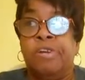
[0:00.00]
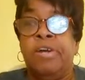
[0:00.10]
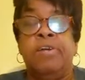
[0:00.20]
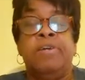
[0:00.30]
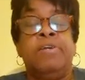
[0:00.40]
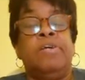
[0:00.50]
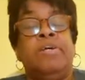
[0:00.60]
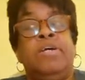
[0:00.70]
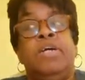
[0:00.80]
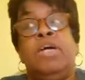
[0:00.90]
Okay.
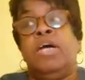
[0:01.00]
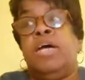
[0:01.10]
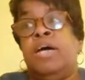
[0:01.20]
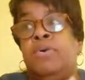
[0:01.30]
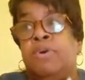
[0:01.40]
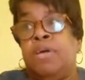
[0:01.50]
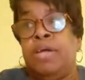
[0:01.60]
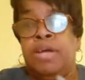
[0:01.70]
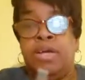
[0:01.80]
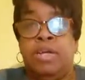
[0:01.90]

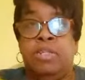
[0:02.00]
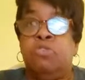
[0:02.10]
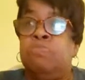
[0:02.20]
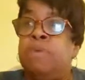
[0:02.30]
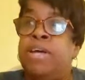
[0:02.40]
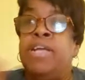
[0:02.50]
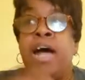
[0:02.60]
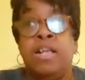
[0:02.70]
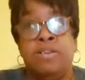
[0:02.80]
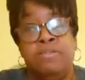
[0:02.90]
Okay. So it's
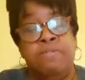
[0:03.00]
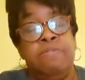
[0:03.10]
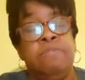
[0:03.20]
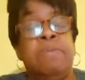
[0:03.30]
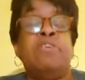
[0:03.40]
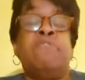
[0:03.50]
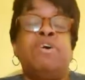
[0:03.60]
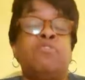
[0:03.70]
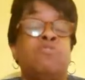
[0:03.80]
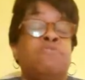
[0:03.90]

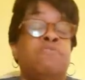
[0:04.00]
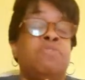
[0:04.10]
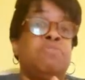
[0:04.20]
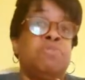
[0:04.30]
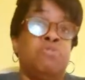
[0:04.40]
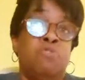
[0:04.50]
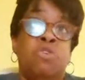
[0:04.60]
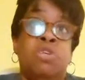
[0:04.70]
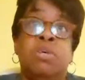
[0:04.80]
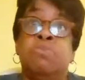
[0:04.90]
manufactured from
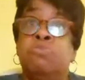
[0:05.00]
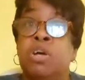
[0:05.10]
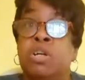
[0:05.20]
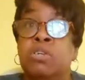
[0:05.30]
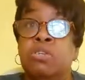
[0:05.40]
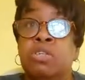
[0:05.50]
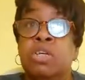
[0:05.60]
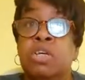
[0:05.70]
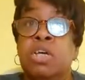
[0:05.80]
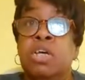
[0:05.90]
petroleum products.
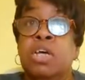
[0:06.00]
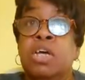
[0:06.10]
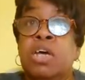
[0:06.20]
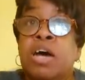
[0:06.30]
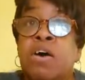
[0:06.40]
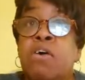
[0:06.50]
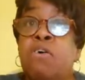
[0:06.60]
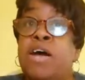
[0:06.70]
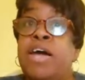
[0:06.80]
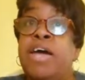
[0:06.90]

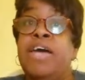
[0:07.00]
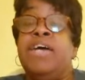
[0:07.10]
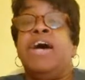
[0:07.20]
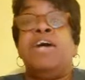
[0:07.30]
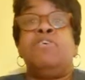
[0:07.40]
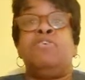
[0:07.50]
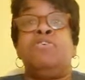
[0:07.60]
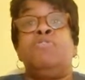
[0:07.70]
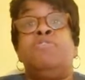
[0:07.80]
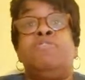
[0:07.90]
Oh, hey, how you
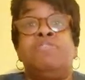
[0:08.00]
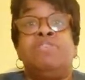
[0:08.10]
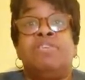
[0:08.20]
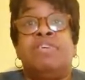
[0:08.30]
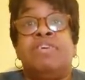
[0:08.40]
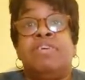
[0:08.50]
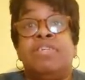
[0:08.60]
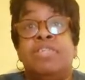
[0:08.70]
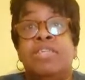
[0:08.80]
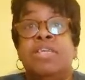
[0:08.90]
doing?
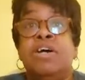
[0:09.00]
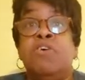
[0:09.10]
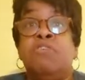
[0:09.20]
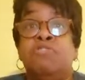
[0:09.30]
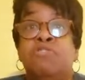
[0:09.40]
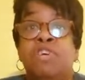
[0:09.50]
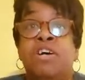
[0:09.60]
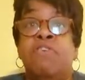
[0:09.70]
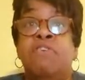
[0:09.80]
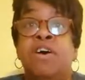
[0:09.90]
Sydney,
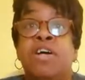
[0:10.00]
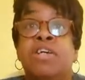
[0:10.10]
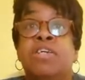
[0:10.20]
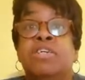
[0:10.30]
Australia. All right.